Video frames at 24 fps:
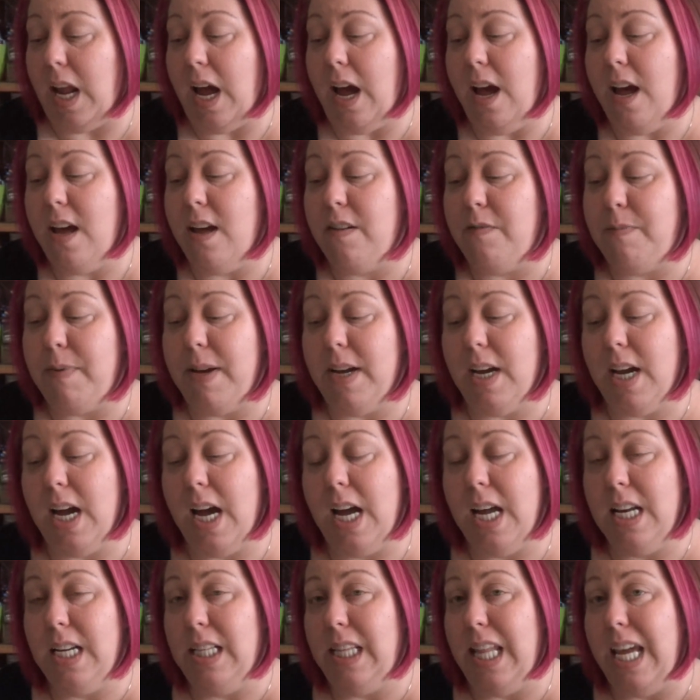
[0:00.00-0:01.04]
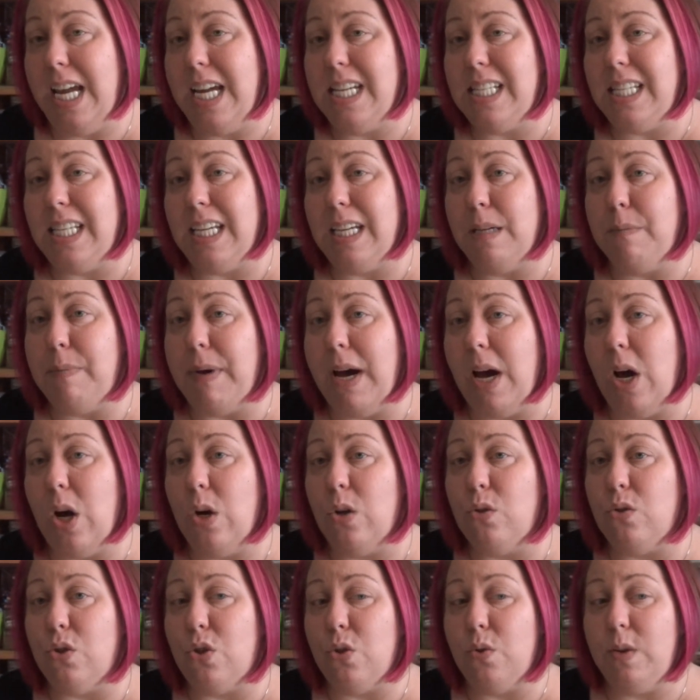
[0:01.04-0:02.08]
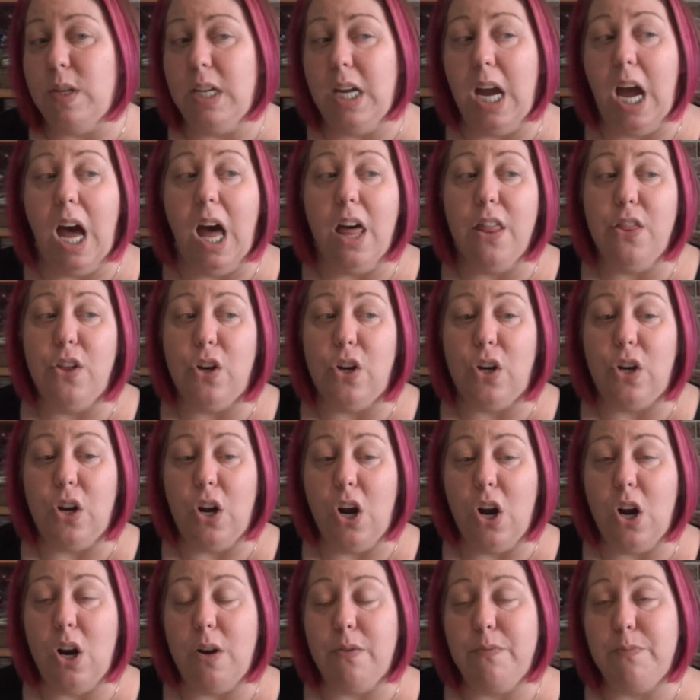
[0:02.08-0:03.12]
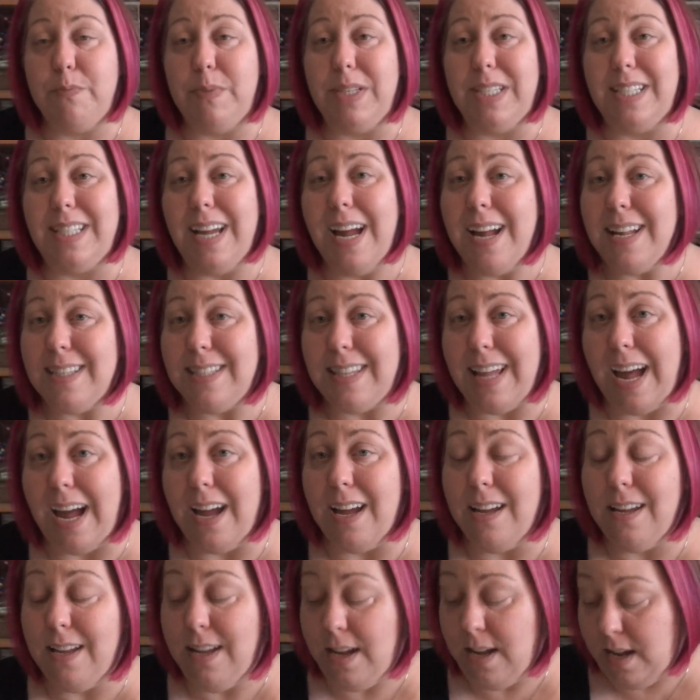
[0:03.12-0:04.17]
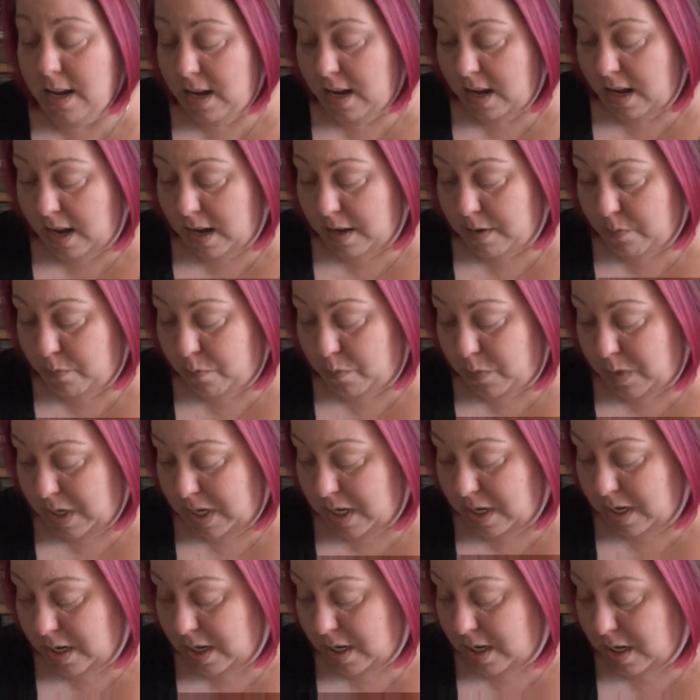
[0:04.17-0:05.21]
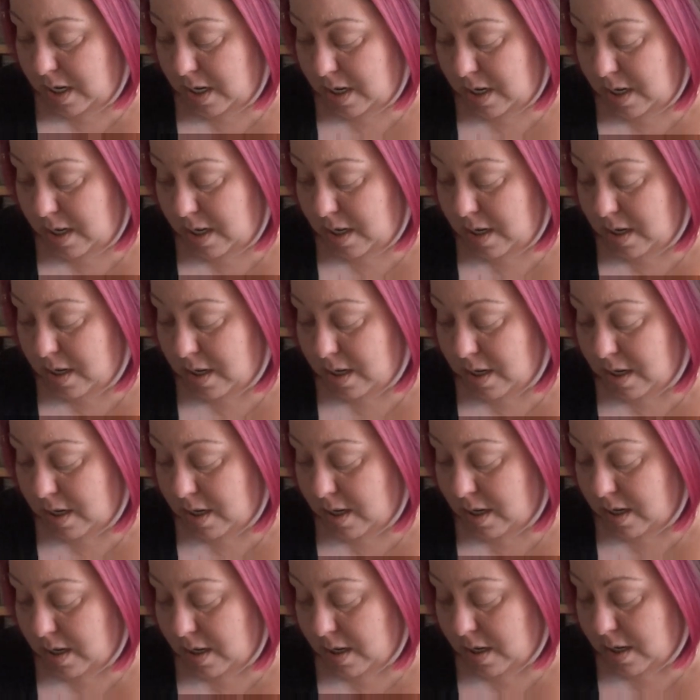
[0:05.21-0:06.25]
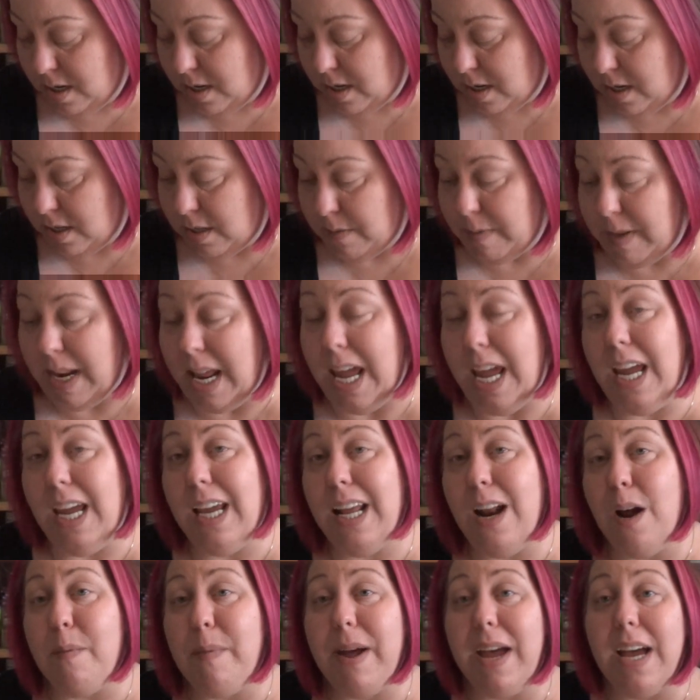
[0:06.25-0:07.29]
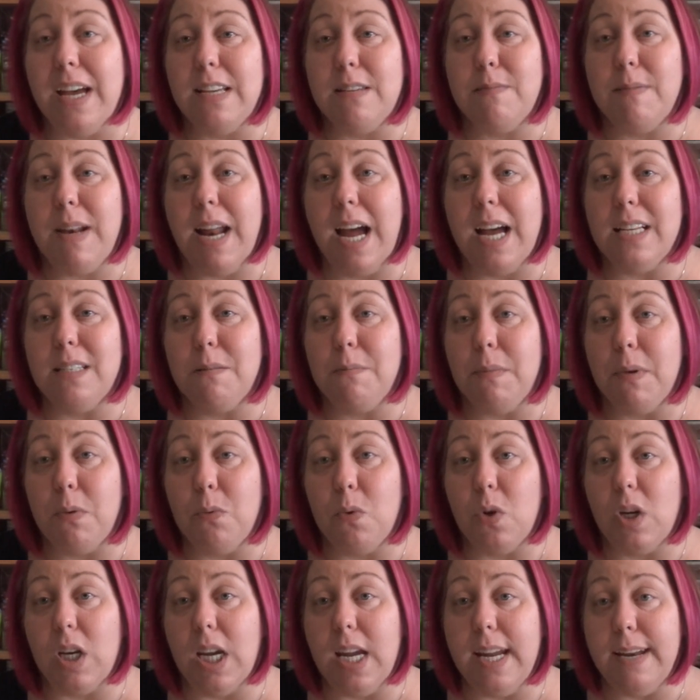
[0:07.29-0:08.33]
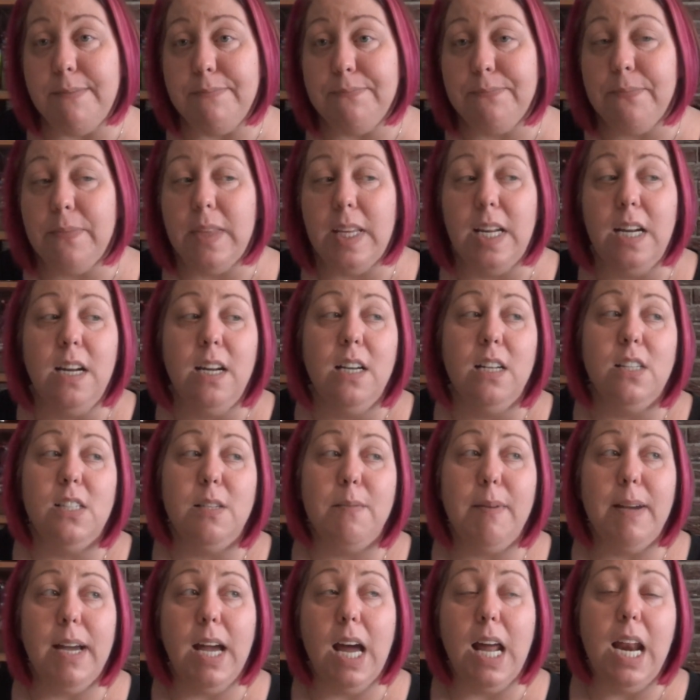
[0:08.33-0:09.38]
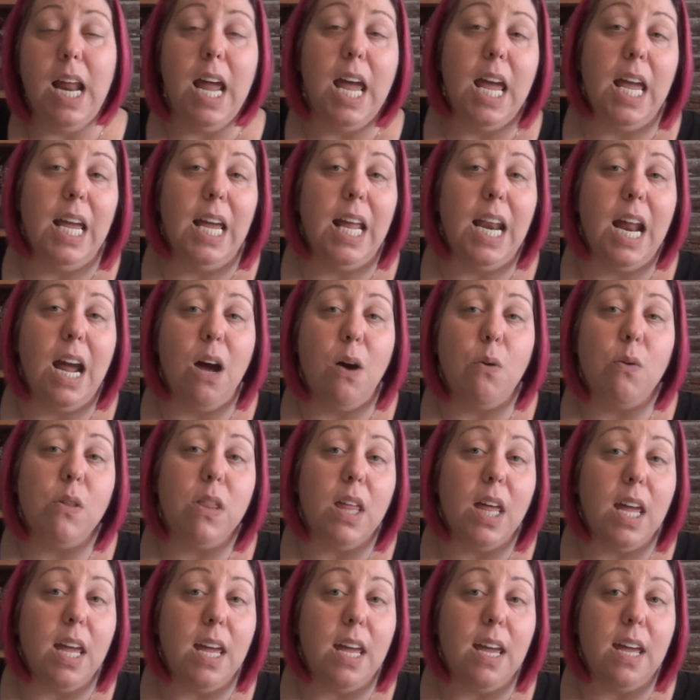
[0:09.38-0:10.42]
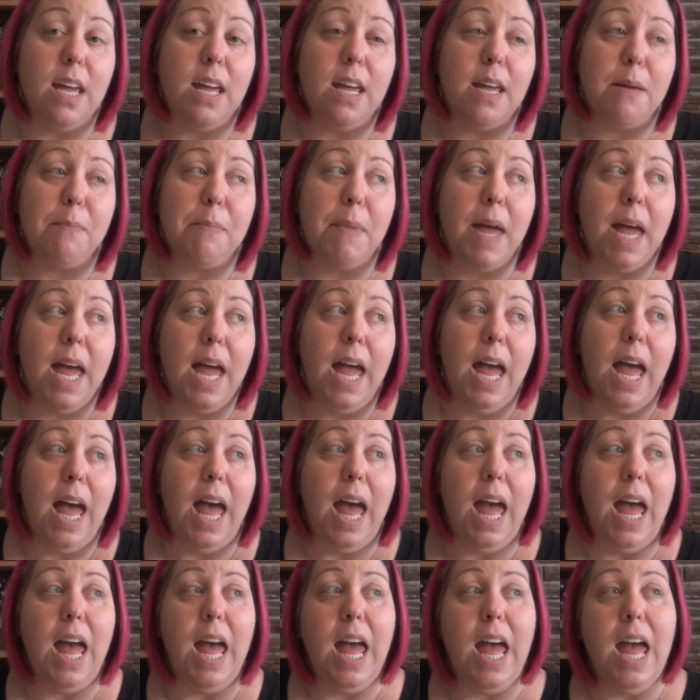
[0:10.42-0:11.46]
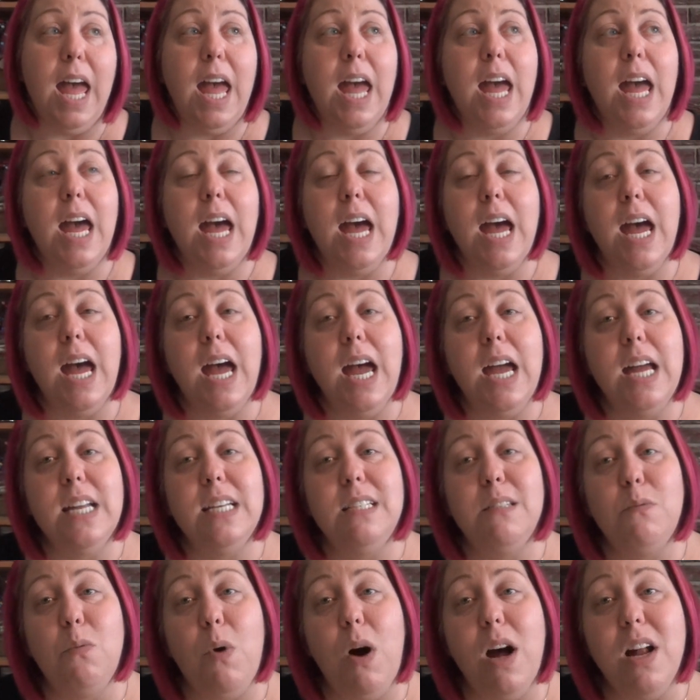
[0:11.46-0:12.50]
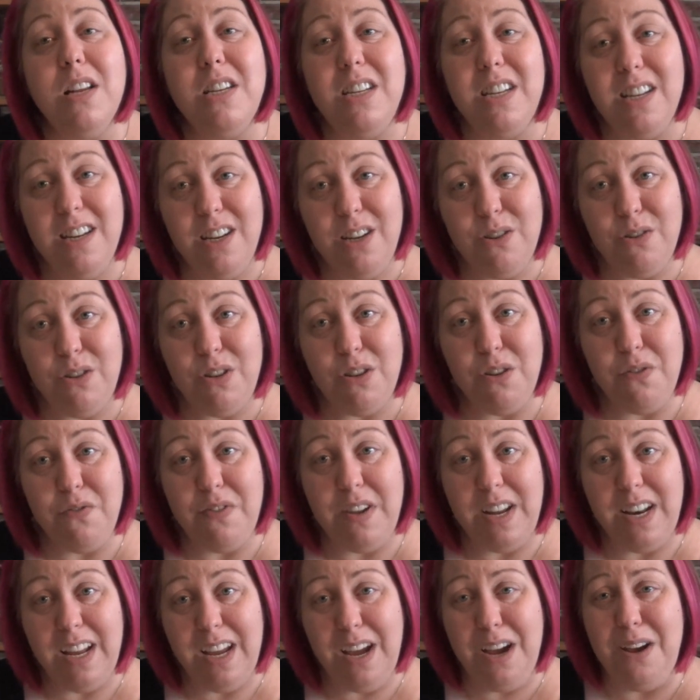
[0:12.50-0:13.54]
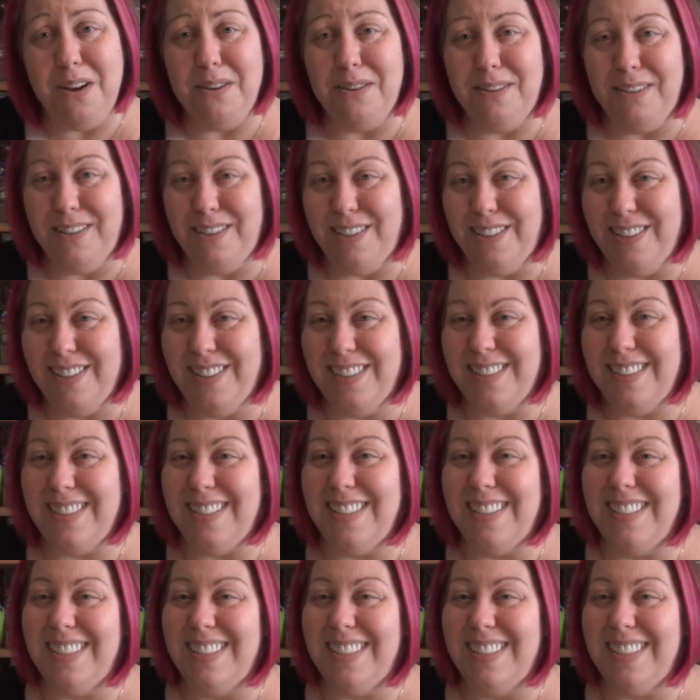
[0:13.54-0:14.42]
have been kind of lazy about doing other art besides that, because I've been hanging out. My husband hasn't been working. So I've been kind of hanging out with him and watching YouTube videos.